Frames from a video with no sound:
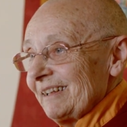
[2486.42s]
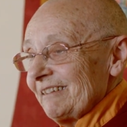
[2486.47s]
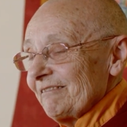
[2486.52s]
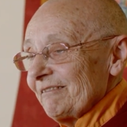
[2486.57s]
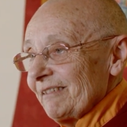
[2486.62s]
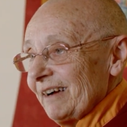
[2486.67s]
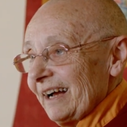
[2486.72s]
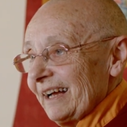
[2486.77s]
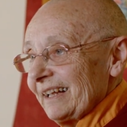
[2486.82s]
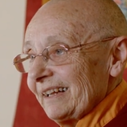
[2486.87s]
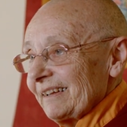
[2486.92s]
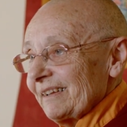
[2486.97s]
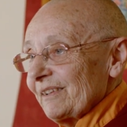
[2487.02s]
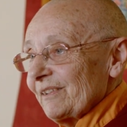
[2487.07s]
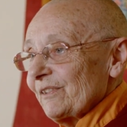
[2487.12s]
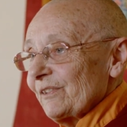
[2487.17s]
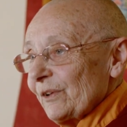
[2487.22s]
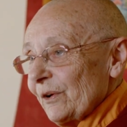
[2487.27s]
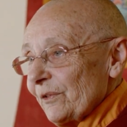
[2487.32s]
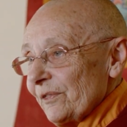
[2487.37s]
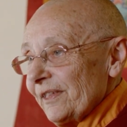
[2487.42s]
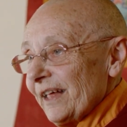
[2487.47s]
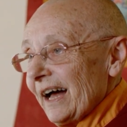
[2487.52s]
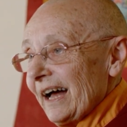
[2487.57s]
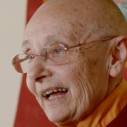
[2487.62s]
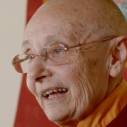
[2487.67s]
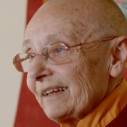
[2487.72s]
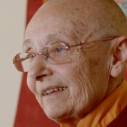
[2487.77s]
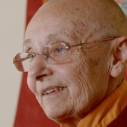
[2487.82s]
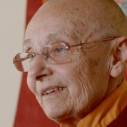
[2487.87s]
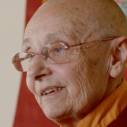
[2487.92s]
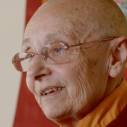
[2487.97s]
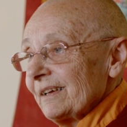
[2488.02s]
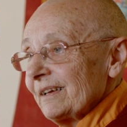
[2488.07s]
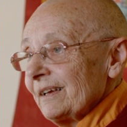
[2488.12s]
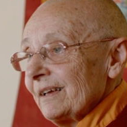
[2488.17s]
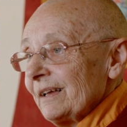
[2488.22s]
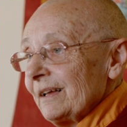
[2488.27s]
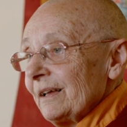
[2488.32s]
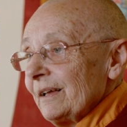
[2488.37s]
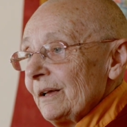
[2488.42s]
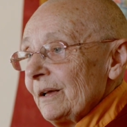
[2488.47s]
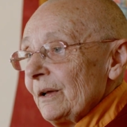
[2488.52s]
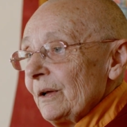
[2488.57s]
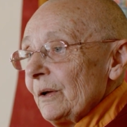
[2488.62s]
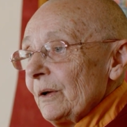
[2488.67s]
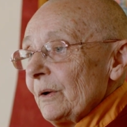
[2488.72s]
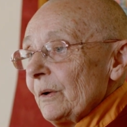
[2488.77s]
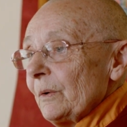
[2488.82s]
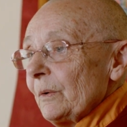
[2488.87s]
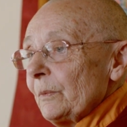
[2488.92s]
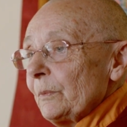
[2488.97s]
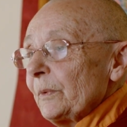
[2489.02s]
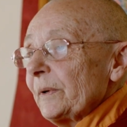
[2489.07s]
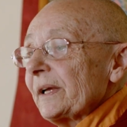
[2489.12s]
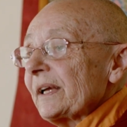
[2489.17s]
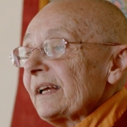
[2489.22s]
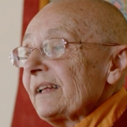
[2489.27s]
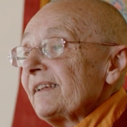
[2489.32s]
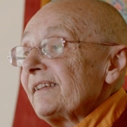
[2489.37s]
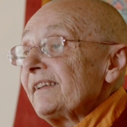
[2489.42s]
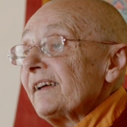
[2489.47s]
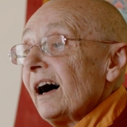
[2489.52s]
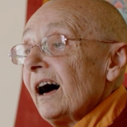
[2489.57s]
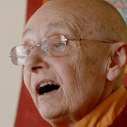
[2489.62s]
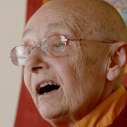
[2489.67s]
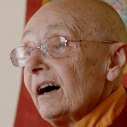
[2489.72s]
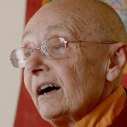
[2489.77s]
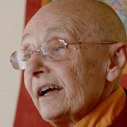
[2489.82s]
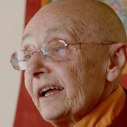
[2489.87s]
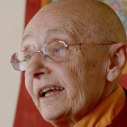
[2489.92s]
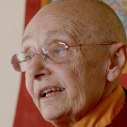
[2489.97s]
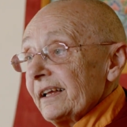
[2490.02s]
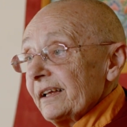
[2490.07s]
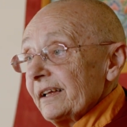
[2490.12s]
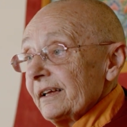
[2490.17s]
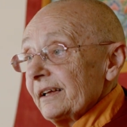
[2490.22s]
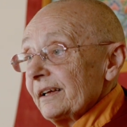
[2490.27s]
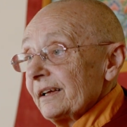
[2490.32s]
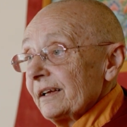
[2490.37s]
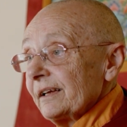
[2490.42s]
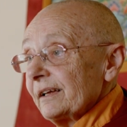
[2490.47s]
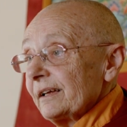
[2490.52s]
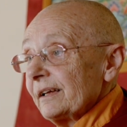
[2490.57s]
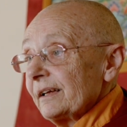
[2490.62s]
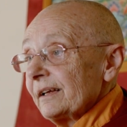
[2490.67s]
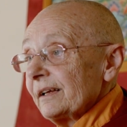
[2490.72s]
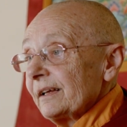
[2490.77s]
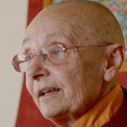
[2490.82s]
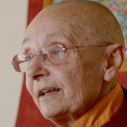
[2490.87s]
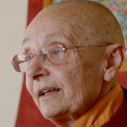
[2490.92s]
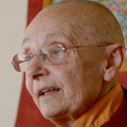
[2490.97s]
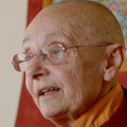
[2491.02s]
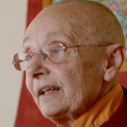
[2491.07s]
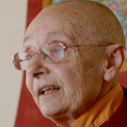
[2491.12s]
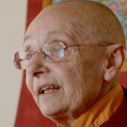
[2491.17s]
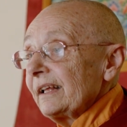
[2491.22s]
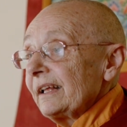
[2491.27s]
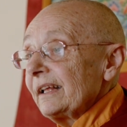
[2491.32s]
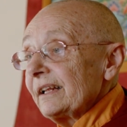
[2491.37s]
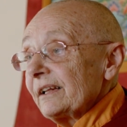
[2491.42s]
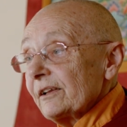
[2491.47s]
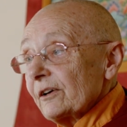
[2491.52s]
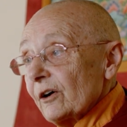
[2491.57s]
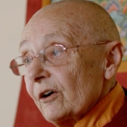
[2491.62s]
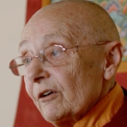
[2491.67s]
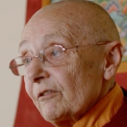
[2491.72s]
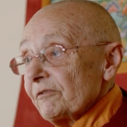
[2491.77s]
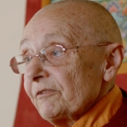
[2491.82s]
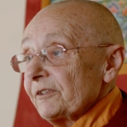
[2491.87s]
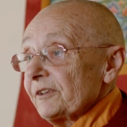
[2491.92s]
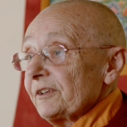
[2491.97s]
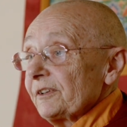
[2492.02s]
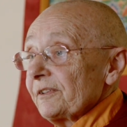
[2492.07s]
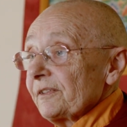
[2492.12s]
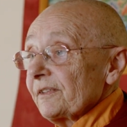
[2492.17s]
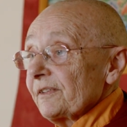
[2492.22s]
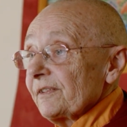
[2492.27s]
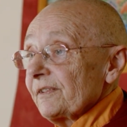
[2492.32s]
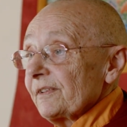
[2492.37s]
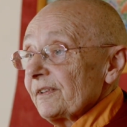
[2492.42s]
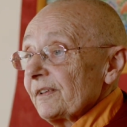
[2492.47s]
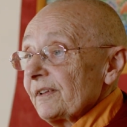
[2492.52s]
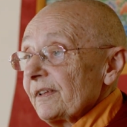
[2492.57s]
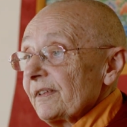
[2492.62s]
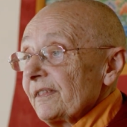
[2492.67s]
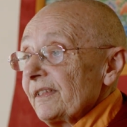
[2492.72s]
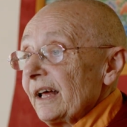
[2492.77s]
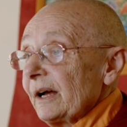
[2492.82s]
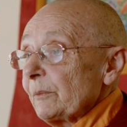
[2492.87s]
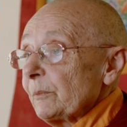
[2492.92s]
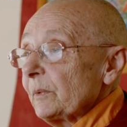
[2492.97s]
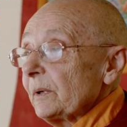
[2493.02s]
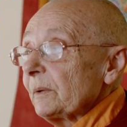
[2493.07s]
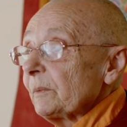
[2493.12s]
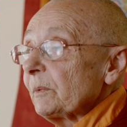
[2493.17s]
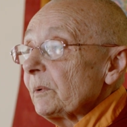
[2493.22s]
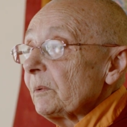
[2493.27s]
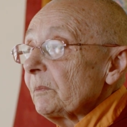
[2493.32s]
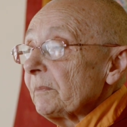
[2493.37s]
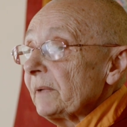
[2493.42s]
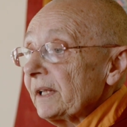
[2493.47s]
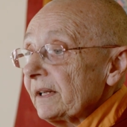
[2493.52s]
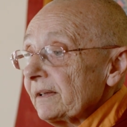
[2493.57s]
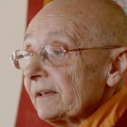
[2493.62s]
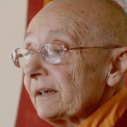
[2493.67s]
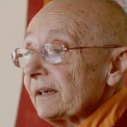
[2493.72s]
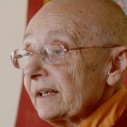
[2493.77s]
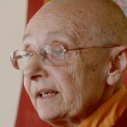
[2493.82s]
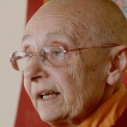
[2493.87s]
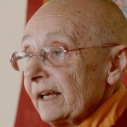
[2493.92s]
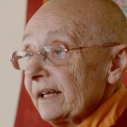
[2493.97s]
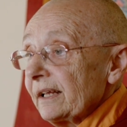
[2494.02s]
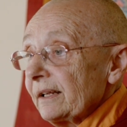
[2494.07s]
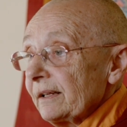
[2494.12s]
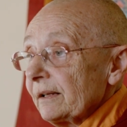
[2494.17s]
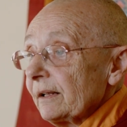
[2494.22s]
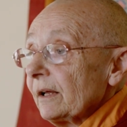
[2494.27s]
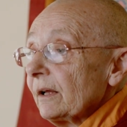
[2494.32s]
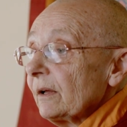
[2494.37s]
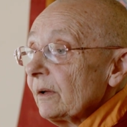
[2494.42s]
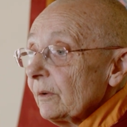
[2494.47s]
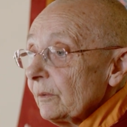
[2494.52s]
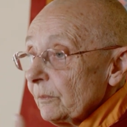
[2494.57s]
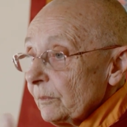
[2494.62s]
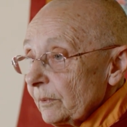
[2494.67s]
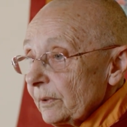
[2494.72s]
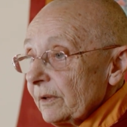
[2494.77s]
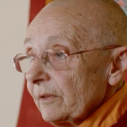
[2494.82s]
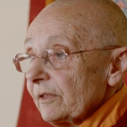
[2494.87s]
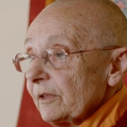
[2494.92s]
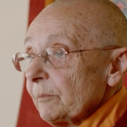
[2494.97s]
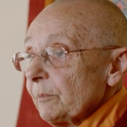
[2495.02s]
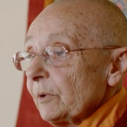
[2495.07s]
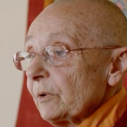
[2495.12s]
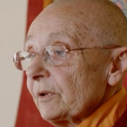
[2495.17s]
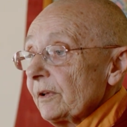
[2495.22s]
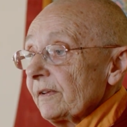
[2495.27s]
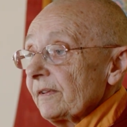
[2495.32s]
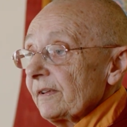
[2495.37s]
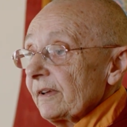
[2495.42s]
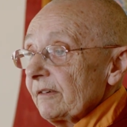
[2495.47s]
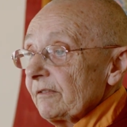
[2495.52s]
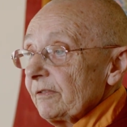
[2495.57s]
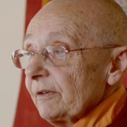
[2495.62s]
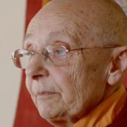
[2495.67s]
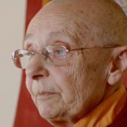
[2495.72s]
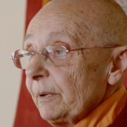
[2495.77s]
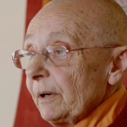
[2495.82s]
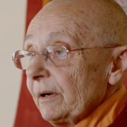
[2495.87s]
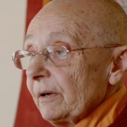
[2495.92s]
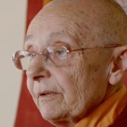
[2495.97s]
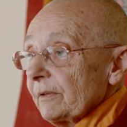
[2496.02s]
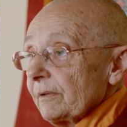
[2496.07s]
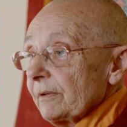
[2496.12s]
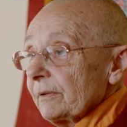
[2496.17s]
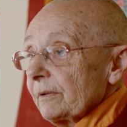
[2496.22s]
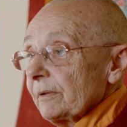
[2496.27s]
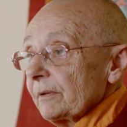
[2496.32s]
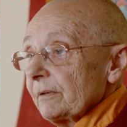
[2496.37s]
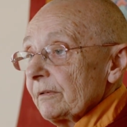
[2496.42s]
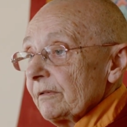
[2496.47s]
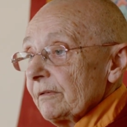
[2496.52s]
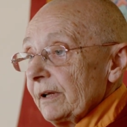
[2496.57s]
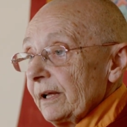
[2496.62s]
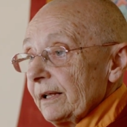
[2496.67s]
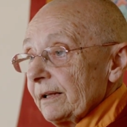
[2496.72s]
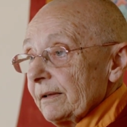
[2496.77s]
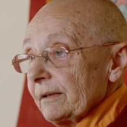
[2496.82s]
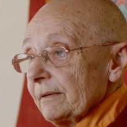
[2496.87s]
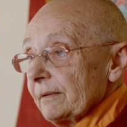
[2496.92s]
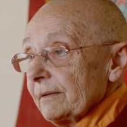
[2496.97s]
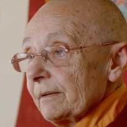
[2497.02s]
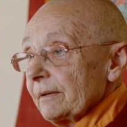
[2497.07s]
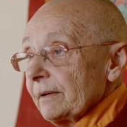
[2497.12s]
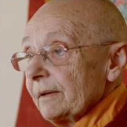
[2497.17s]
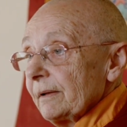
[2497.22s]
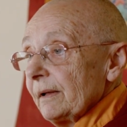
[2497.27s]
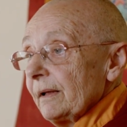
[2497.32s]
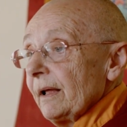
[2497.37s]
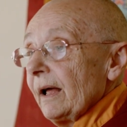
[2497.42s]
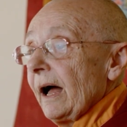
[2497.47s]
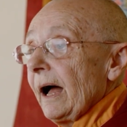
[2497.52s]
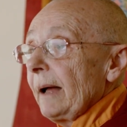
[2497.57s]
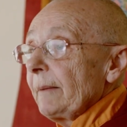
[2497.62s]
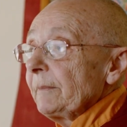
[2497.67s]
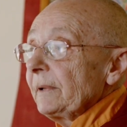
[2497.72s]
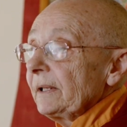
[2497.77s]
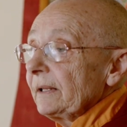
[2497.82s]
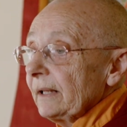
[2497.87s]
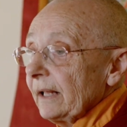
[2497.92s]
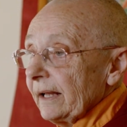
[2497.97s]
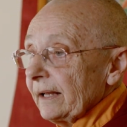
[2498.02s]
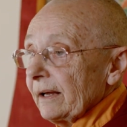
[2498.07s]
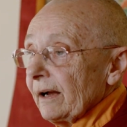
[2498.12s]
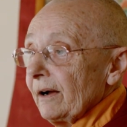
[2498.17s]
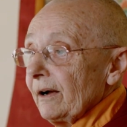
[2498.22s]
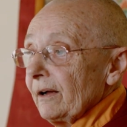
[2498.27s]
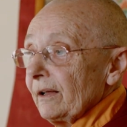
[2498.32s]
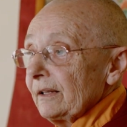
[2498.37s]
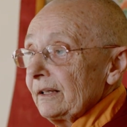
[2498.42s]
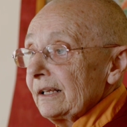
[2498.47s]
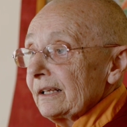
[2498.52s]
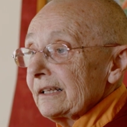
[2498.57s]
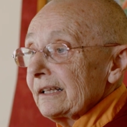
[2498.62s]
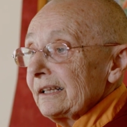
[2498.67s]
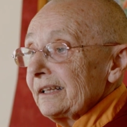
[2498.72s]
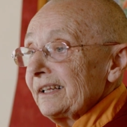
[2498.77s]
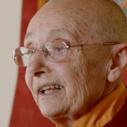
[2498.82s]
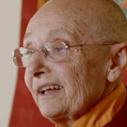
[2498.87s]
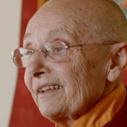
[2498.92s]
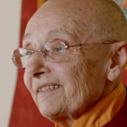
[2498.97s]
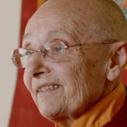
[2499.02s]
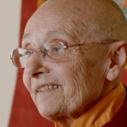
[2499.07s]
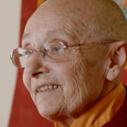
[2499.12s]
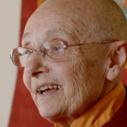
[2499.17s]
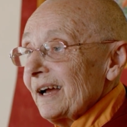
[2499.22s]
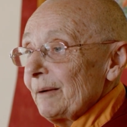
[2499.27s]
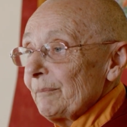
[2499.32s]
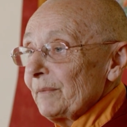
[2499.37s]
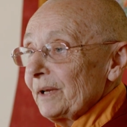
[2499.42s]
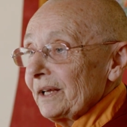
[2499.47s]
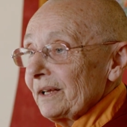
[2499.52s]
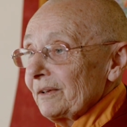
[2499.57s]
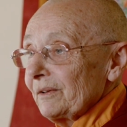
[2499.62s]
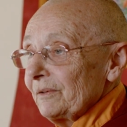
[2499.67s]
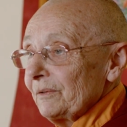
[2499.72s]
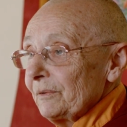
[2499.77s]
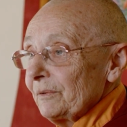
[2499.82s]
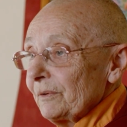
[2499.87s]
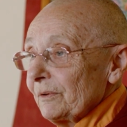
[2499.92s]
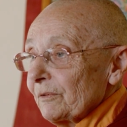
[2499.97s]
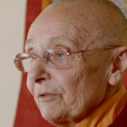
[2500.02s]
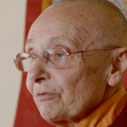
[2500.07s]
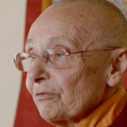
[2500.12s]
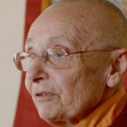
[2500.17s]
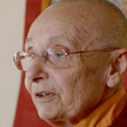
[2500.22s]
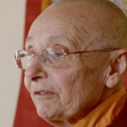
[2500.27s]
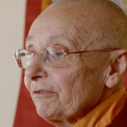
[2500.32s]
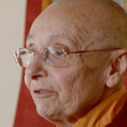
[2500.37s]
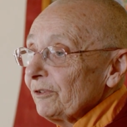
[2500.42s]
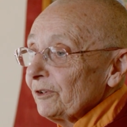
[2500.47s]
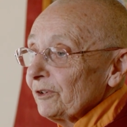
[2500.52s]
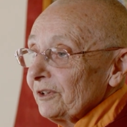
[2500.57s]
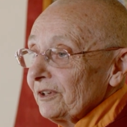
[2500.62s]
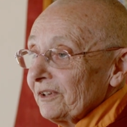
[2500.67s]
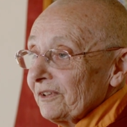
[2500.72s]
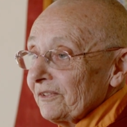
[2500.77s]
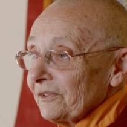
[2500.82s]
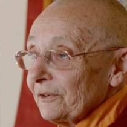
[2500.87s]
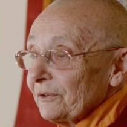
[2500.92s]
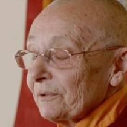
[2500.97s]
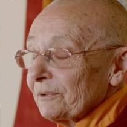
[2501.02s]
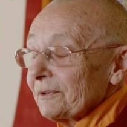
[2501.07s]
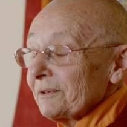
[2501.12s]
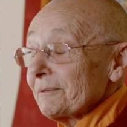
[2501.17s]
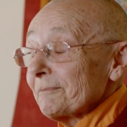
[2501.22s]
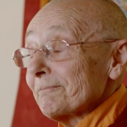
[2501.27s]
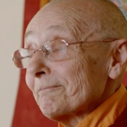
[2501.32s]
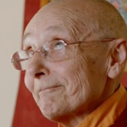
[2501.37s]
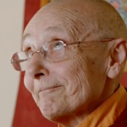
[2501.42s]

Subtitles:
right? So that we can die in the confidence that we will meet again with the Bodhisattva path, right? I mean, like our little nuns coming, 3-4 years old.